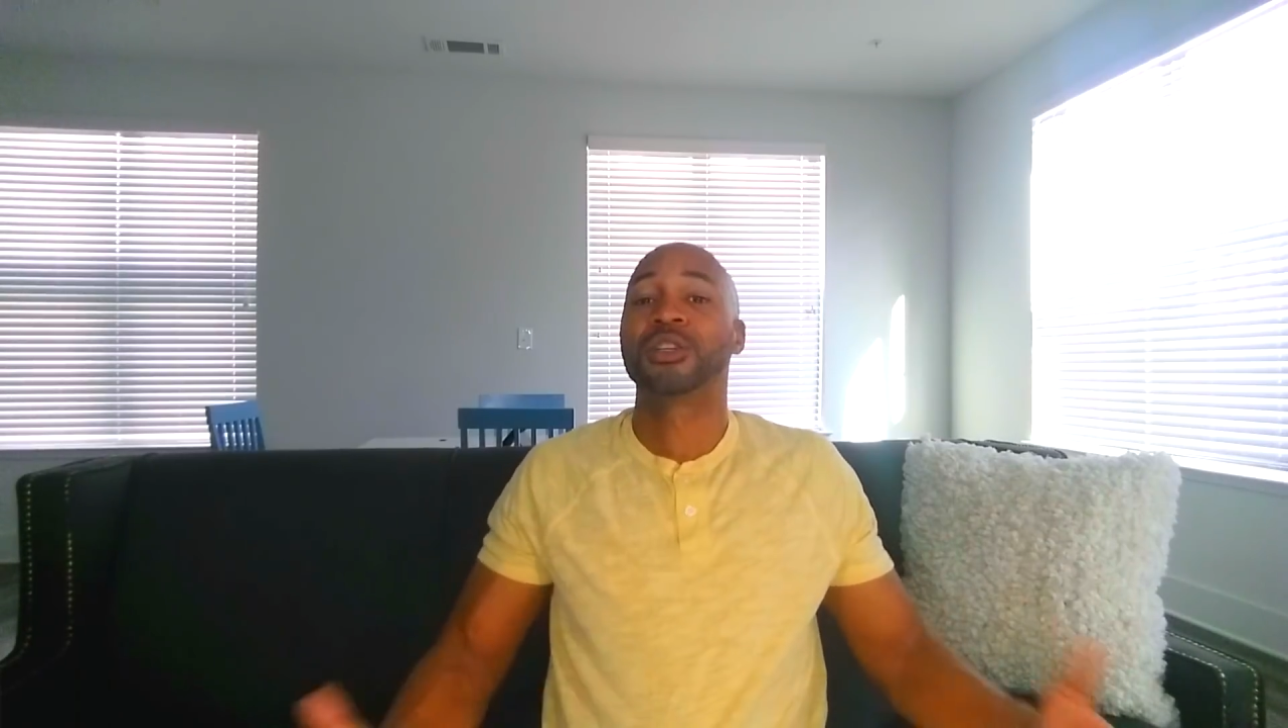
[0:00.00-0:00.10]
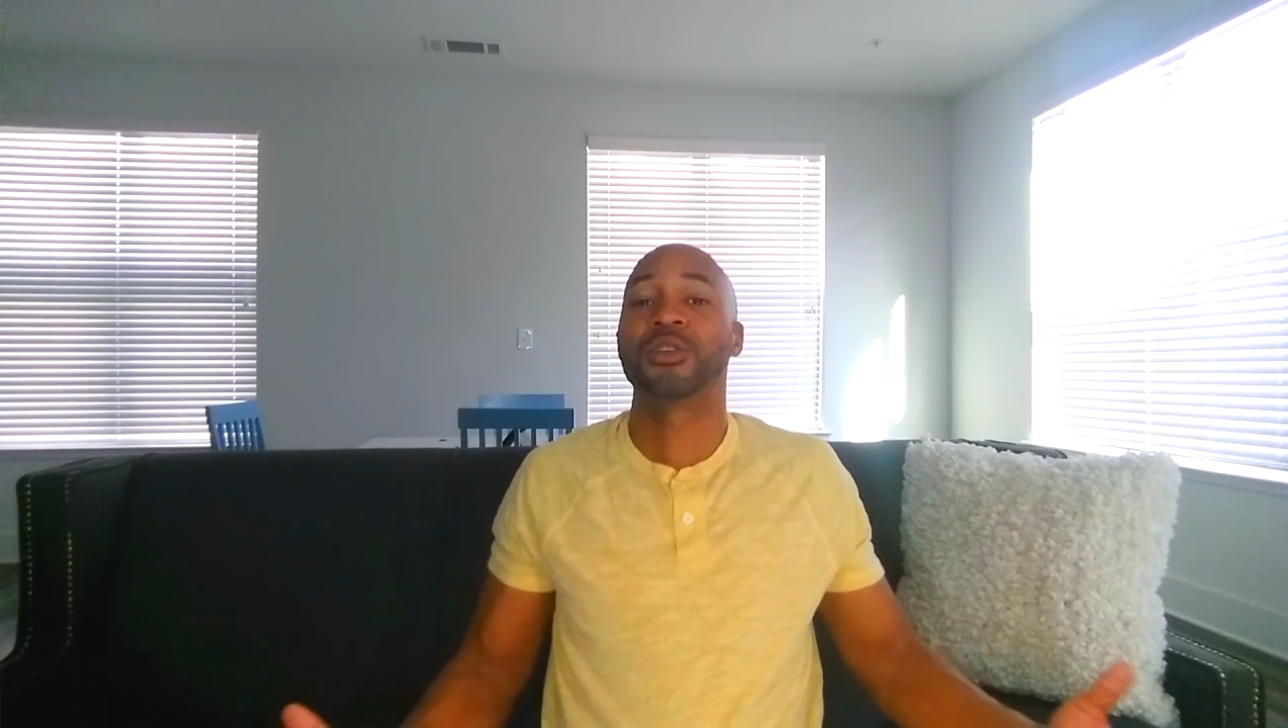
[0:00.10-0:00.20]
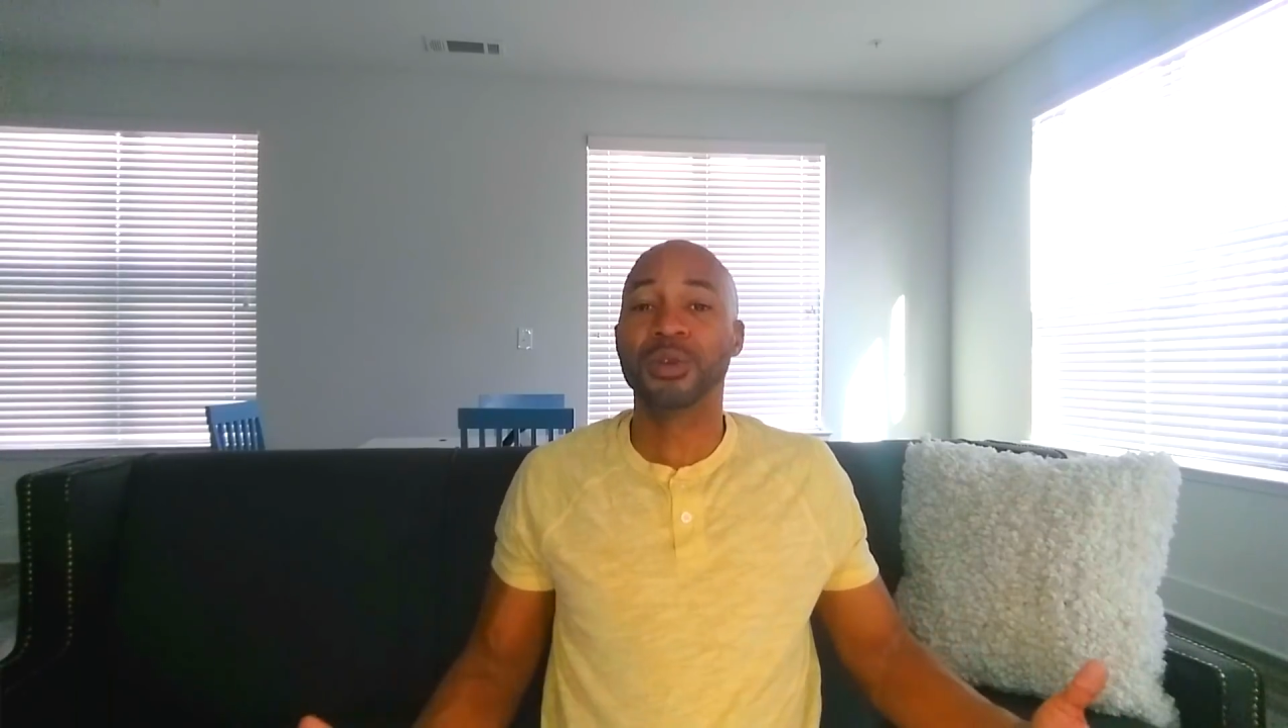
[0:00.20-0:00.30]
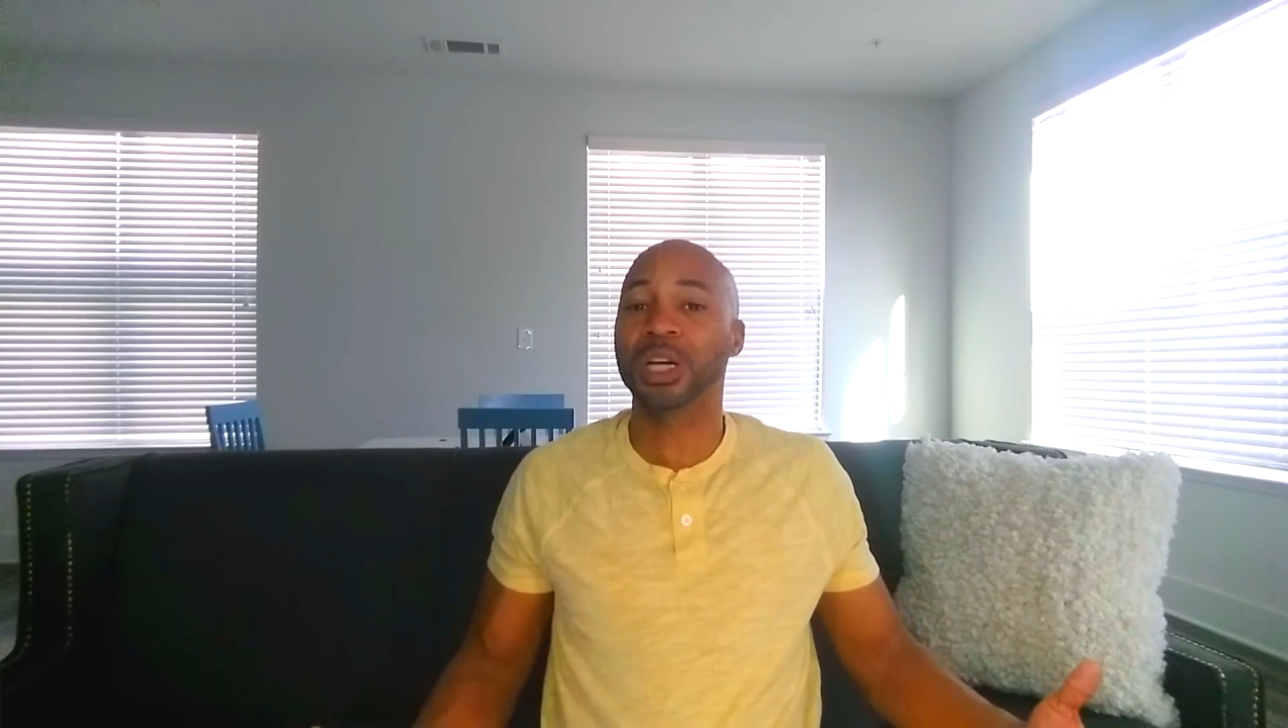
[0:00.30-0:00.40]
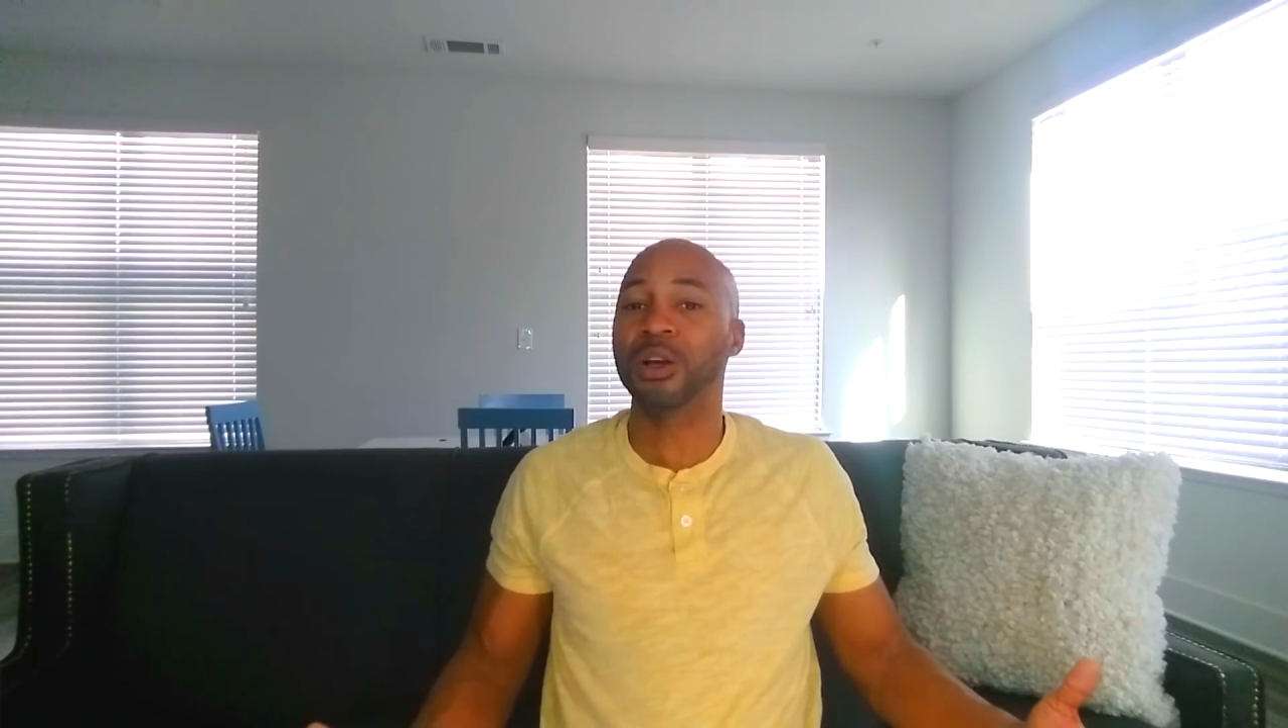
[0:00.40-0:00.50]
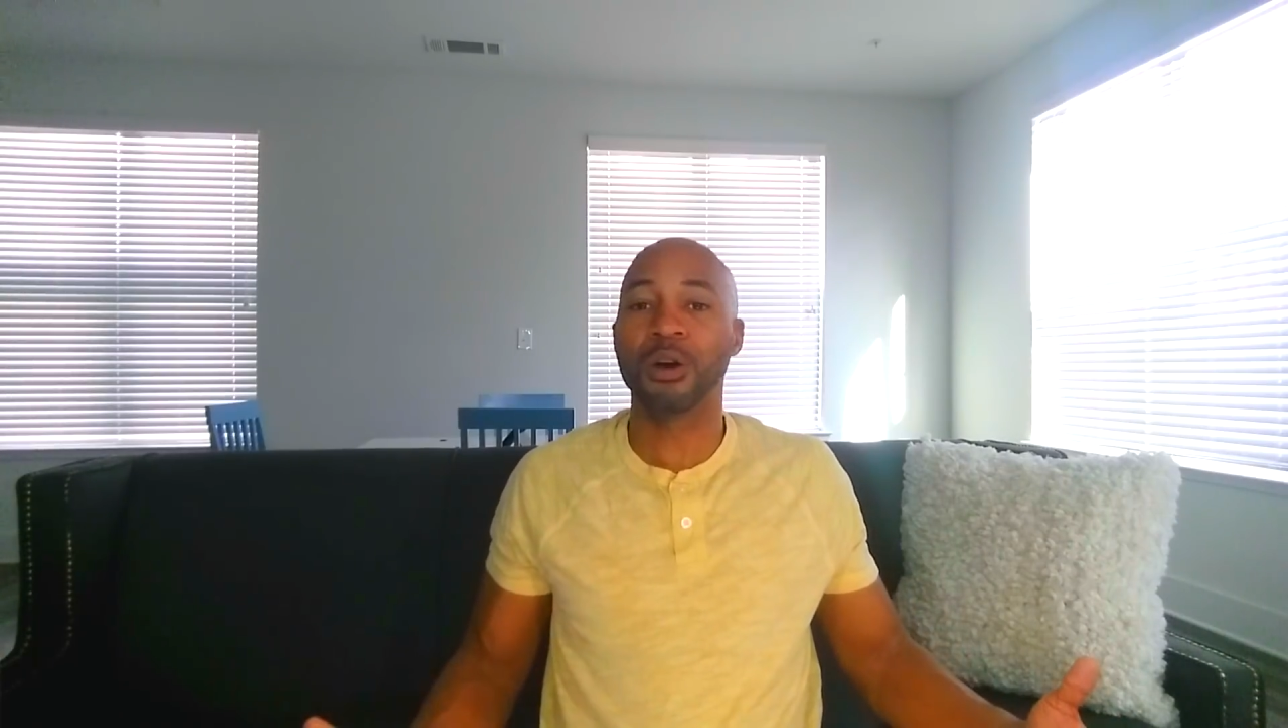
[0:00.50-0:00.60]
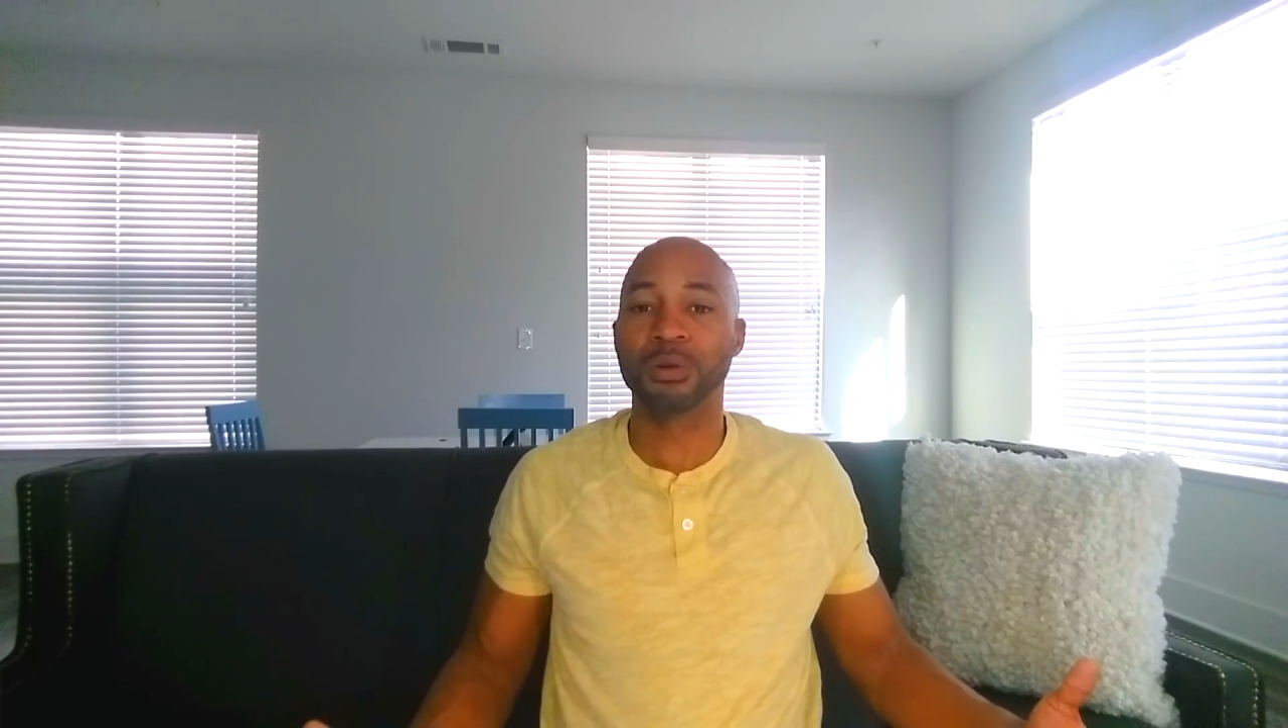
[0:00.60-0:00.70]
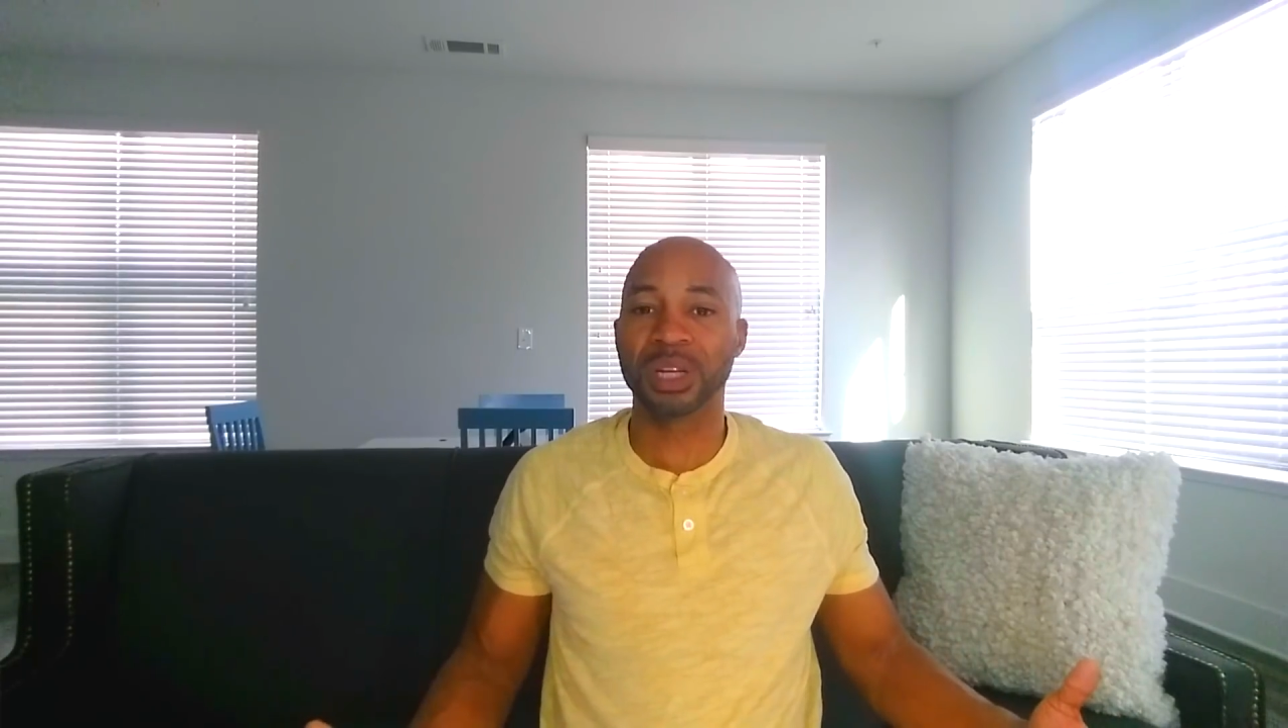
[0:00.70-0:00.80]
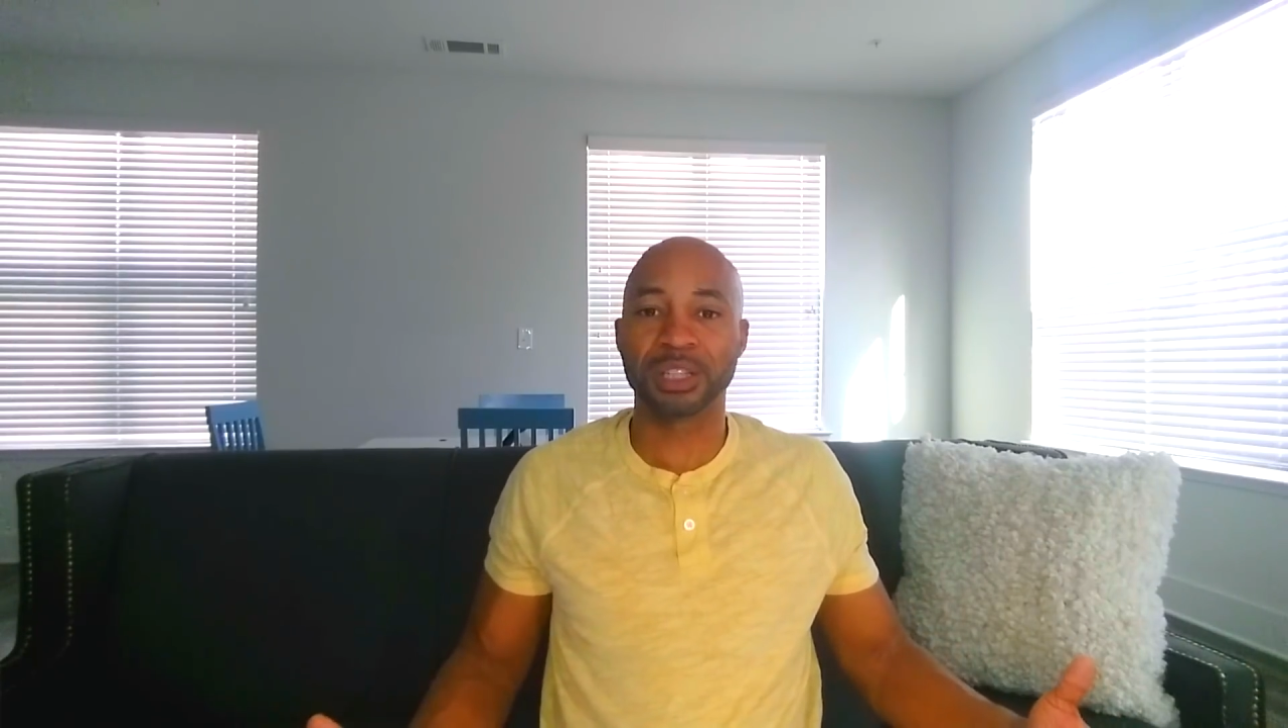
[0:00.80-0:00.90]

So you can hold